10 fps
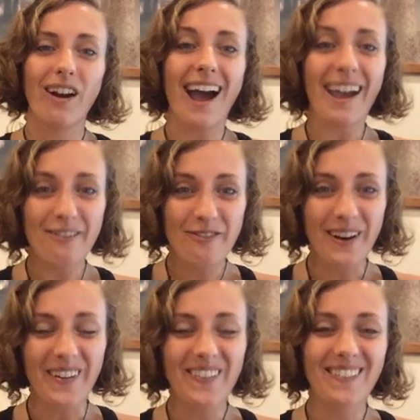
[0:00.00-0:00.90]
I have
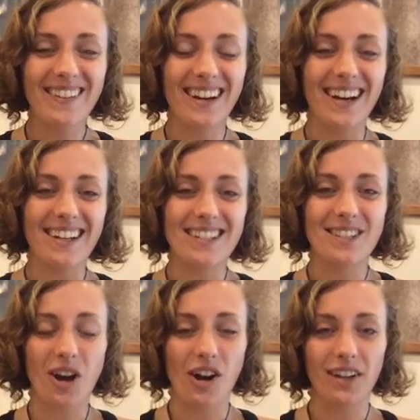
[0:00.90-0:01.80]
felt is
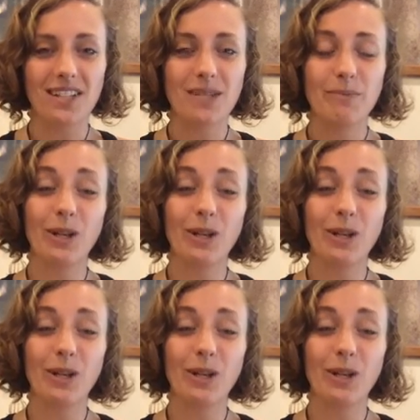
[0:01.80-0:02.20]
the hardest,